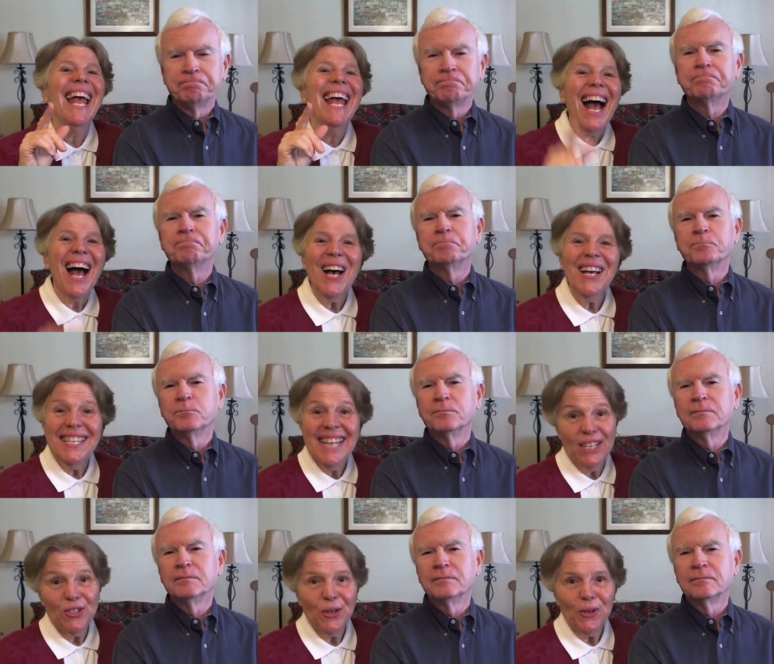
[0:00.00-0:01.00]
Speaker 1: Uh,
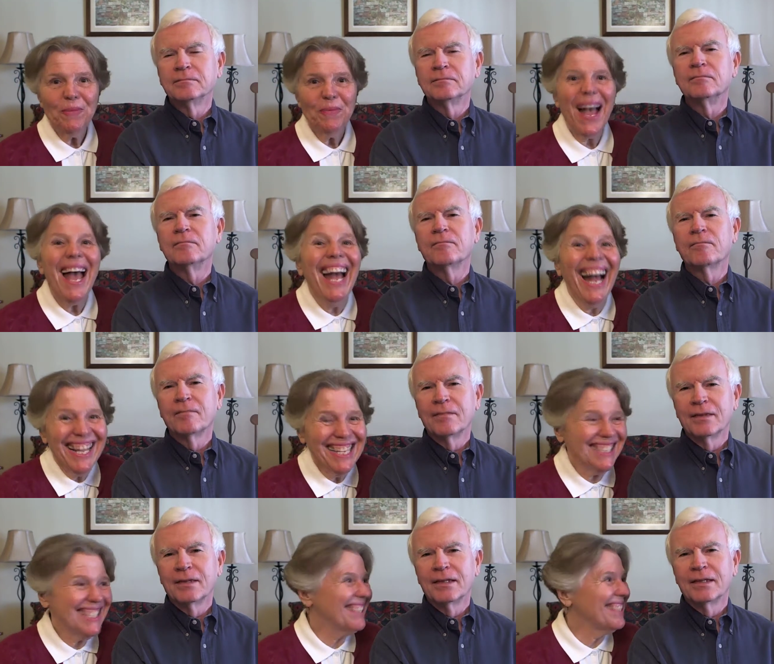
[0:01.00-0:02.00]
nature.
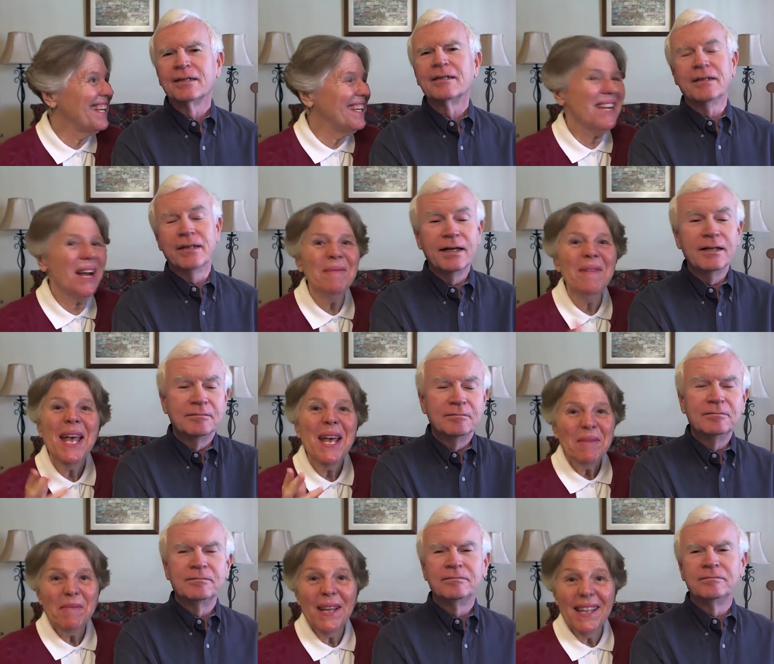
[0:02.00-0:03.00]
That sounds kind of dumb. Yeah.
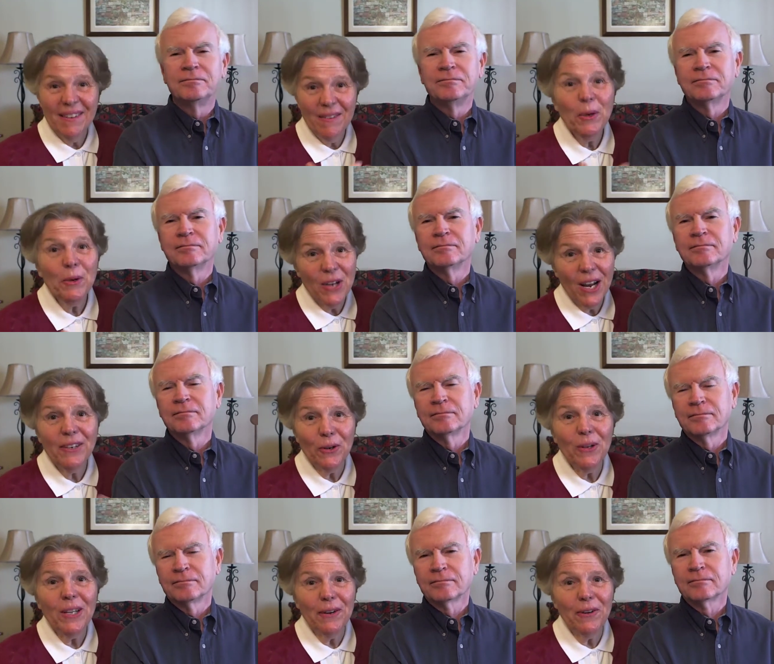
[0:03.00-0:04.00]
But we were talking
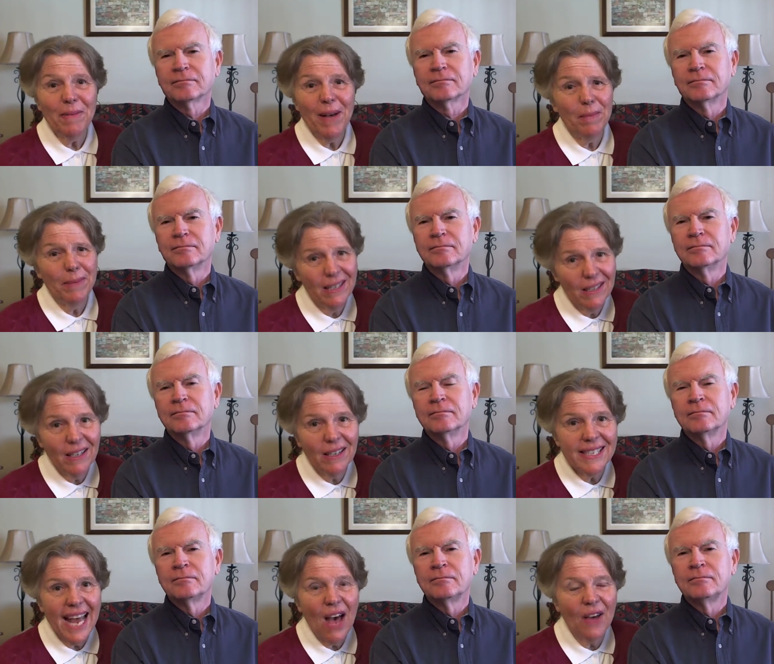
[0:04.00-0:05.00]
earlier about being a little
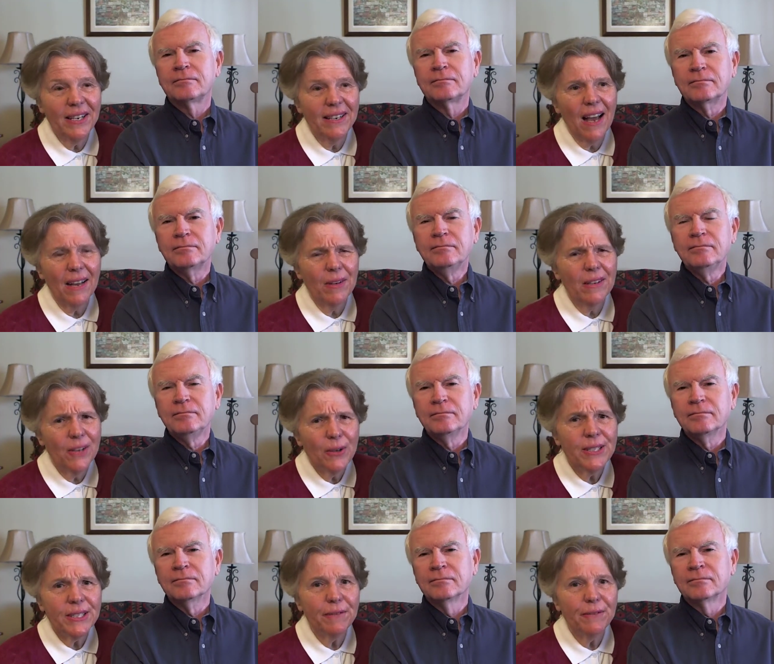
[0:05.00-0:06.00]
down, and I
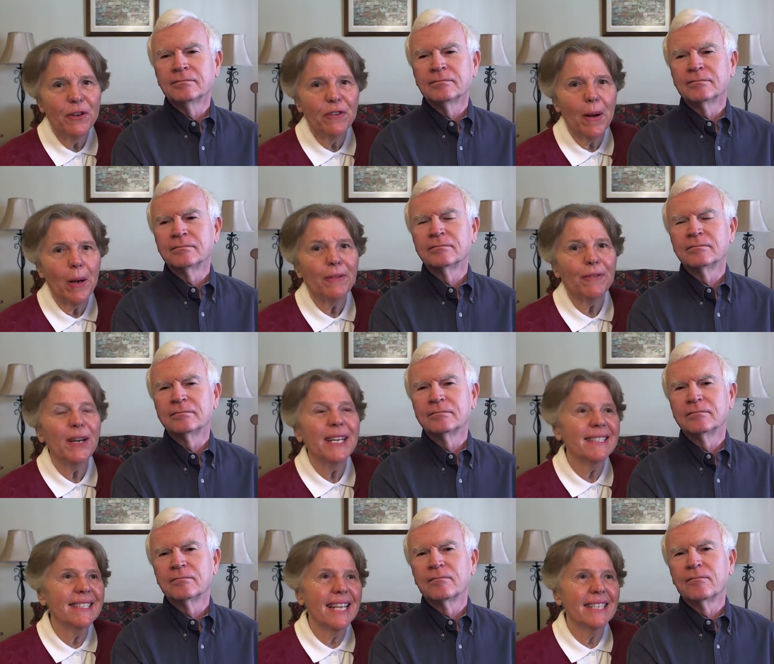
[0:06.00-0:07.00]
noticed a few of my
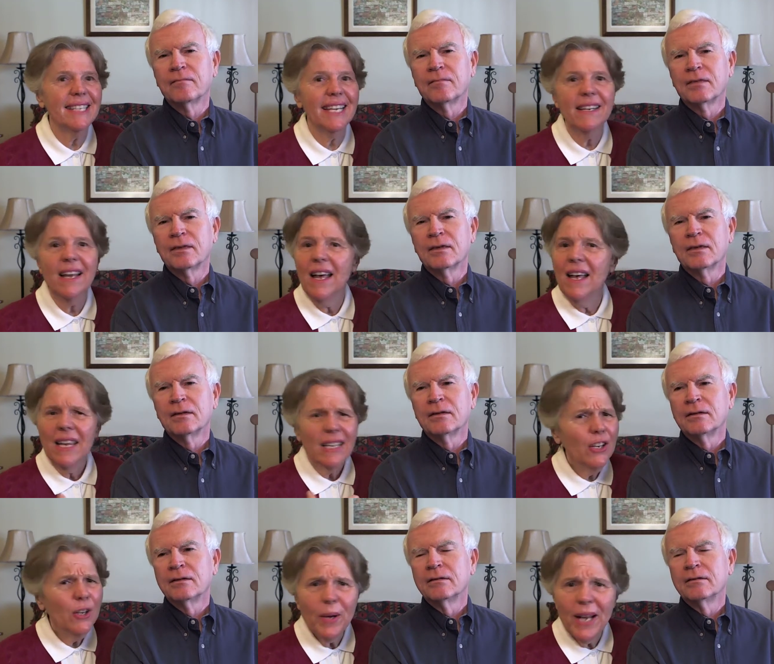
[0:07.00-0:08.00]
friends, they said,
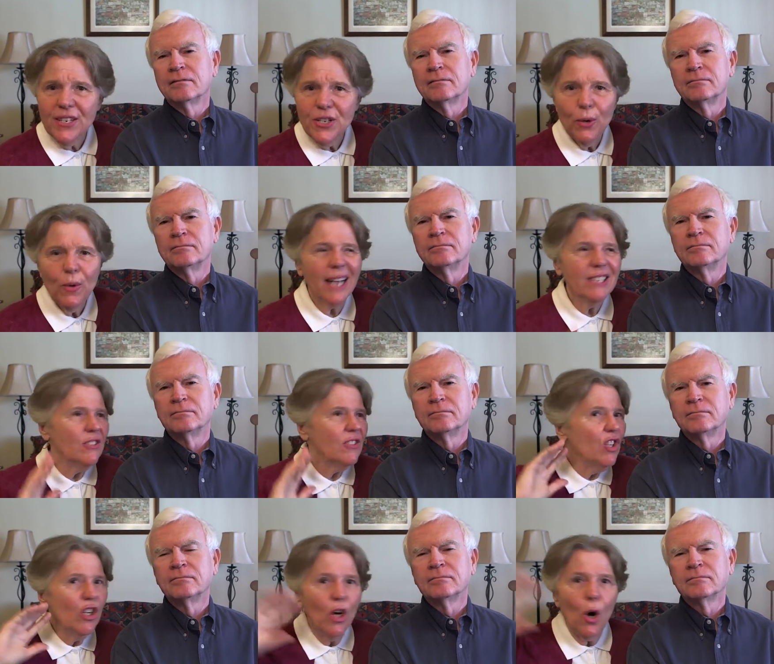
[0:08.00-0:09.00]
you know what I do? I
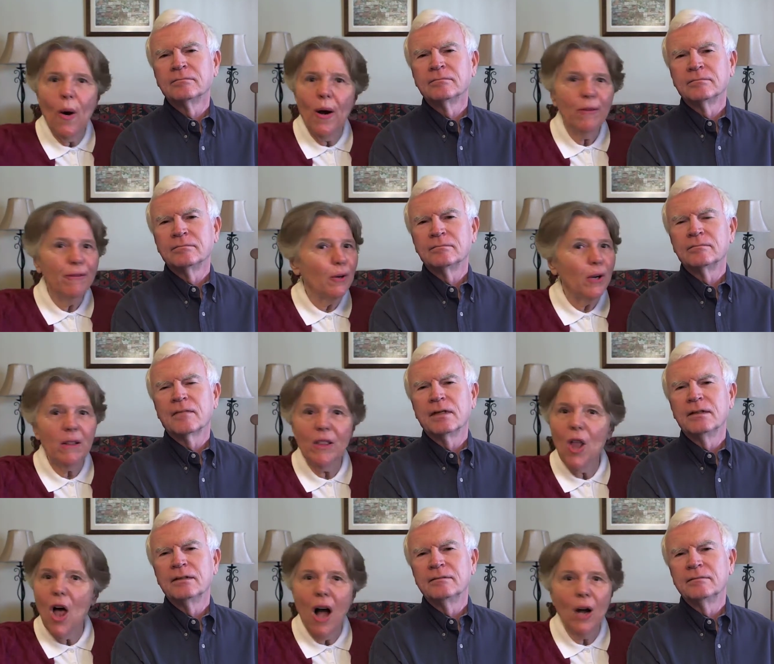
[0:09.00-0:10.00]
just go out for a yeah.
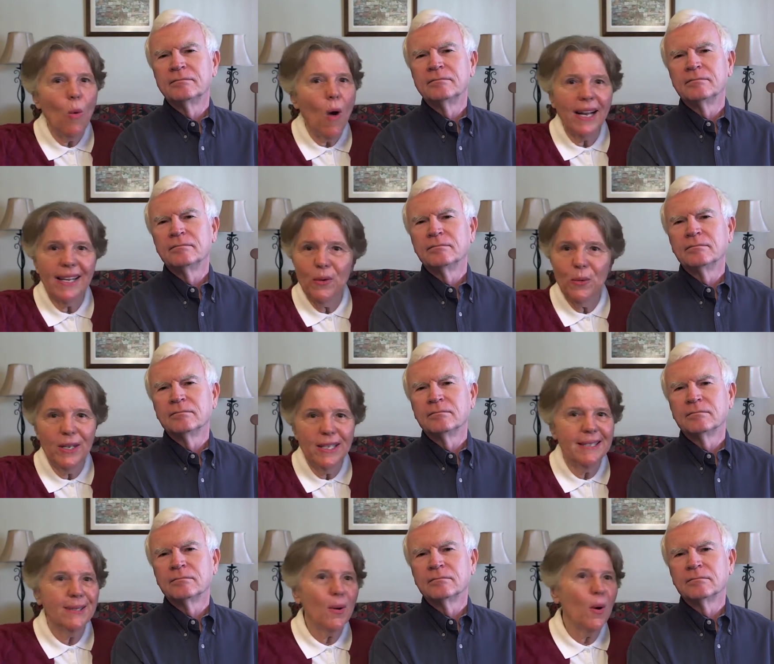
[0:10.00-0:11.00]
long walk in the
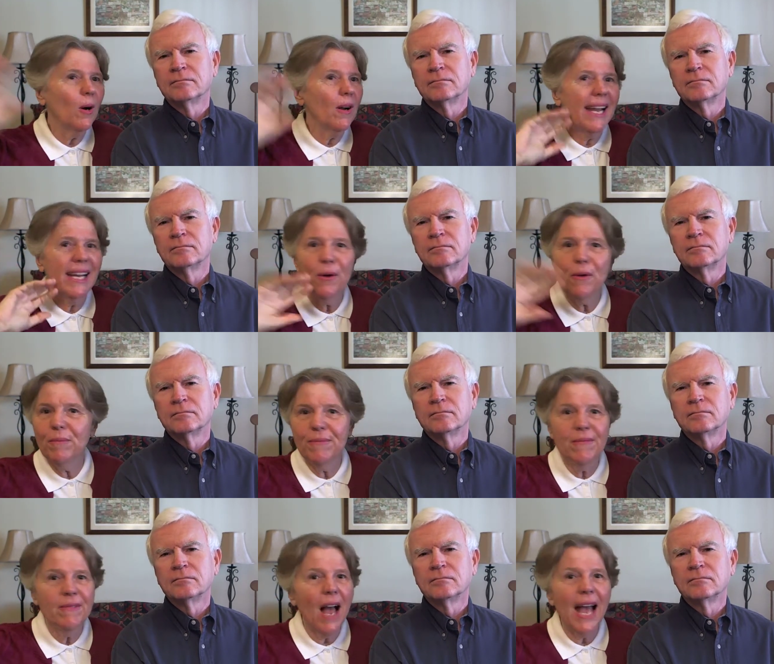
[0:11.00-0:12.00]
woods, or I go
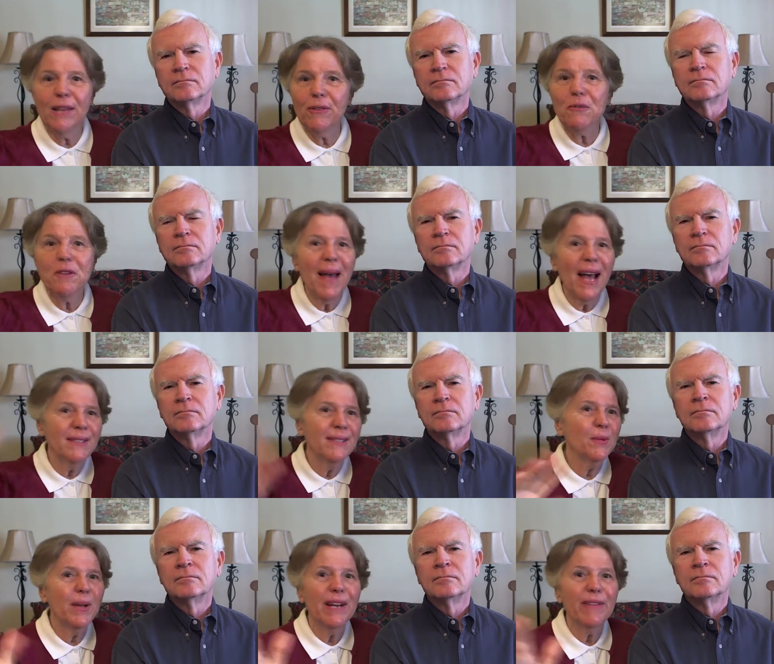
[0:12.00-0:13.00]
hike through the
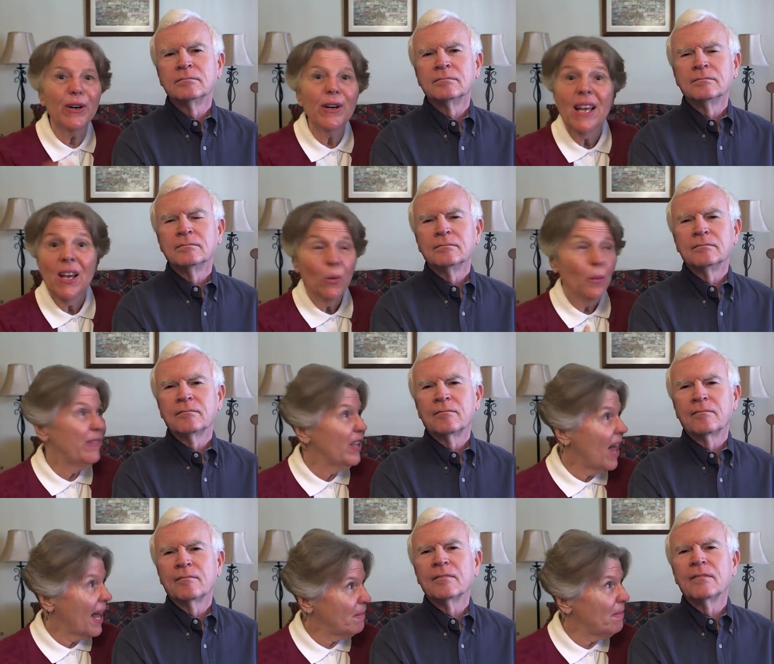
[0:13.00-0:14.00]
mountains, whatever. We have a
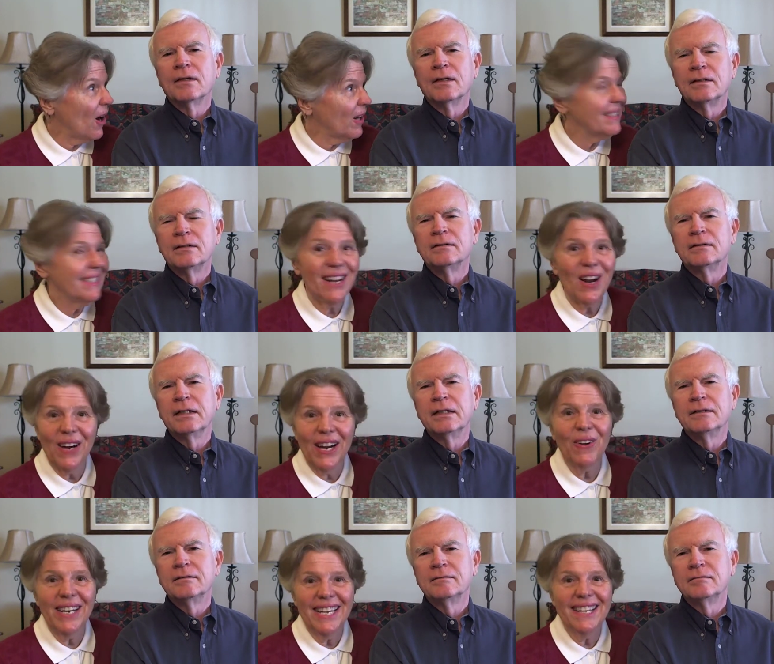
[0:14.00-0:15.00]
lot of parks in our
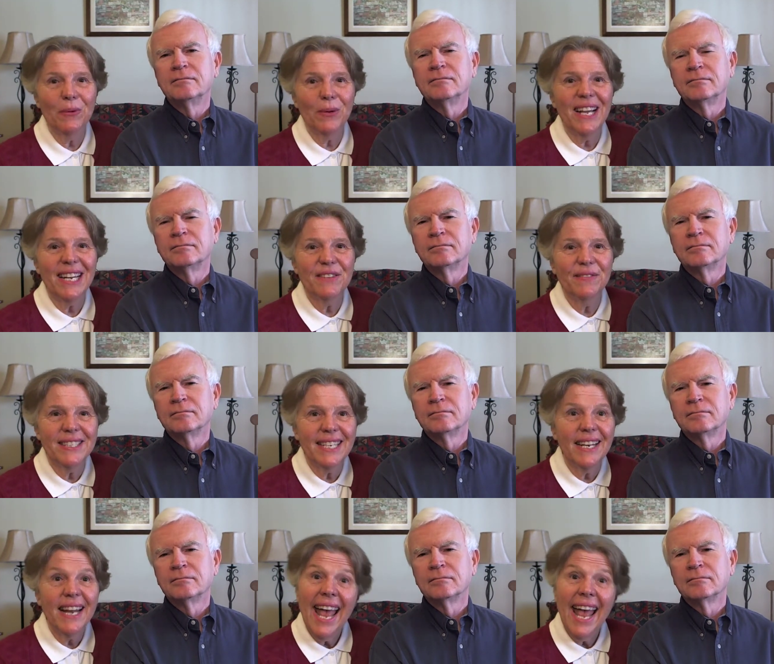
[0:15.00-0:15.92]
area that we like to visit.